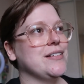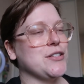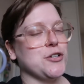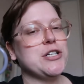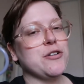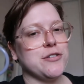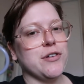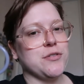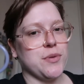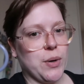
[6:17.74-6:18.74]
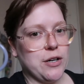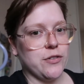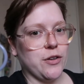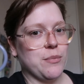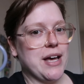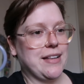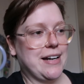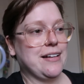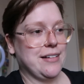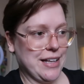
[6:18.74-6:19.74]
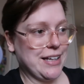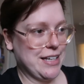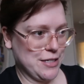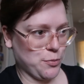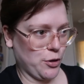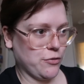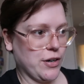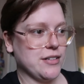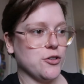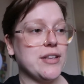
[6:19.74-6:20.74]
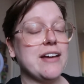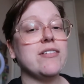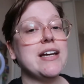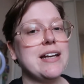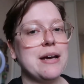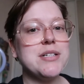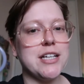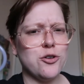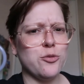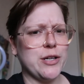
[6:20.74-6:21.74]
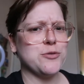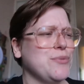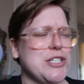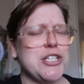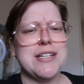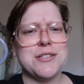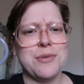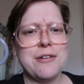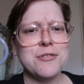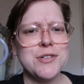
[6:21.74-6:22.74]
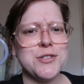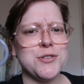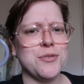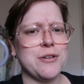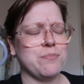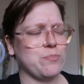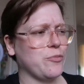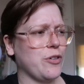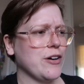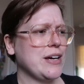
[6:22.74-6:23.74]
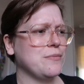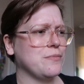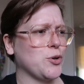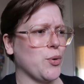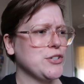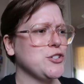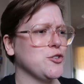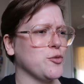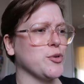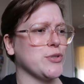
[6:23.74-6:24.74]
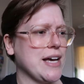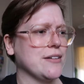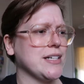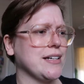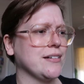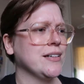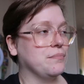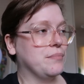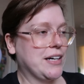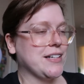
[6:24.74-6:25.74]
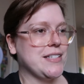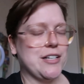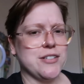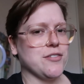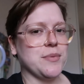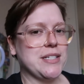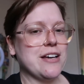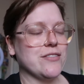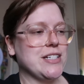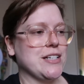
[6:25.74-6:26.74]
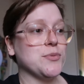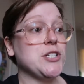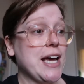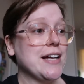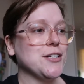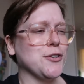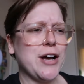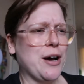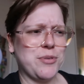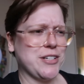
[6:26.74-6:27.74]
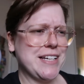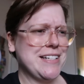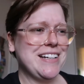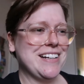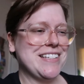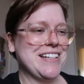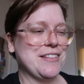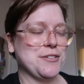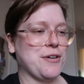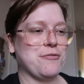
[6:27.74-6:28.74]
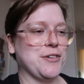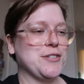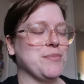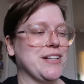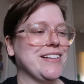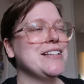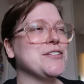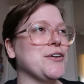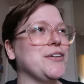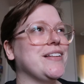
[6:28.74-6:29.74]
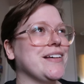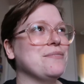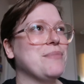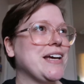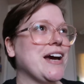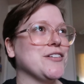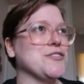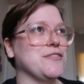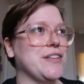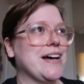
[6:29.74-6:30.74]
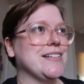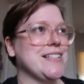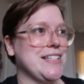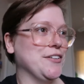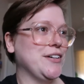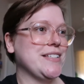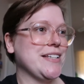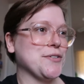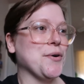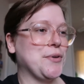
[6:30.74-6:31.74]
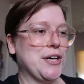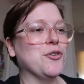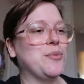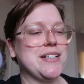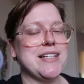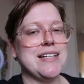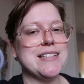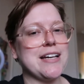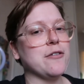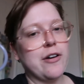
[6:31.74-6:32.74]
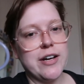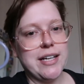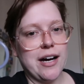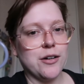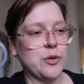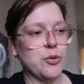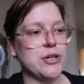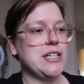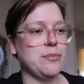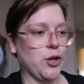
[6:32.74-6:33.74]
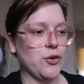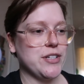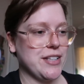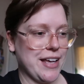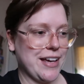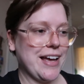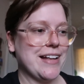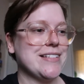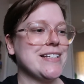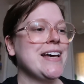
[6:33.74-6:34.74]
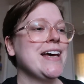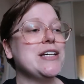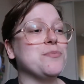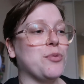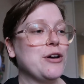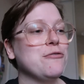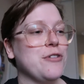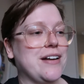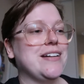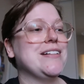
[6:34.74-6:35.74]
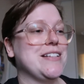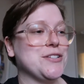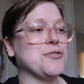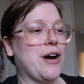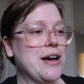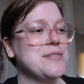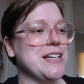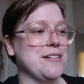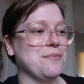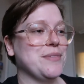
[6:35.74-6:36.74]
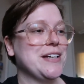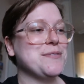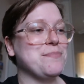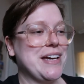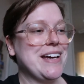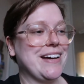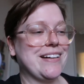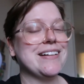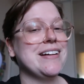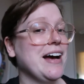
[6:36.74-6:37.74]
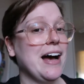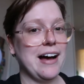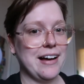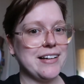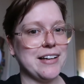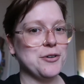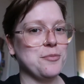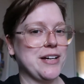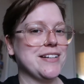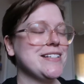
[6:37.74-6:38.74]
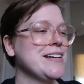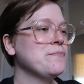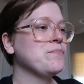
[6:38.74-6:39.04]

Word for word: so Shiro's friends with one of them and then like his boyfriend who they've nicknamed Gilbert, which is a reference to a very questionable sounding manga series from the 70s, which I had to look up because I didn't understand this reference. But uh, so the main character of that series is called Gilbert and he's like a very young, pretty blonde thing. And his boyfriend had described him as being a Gilbert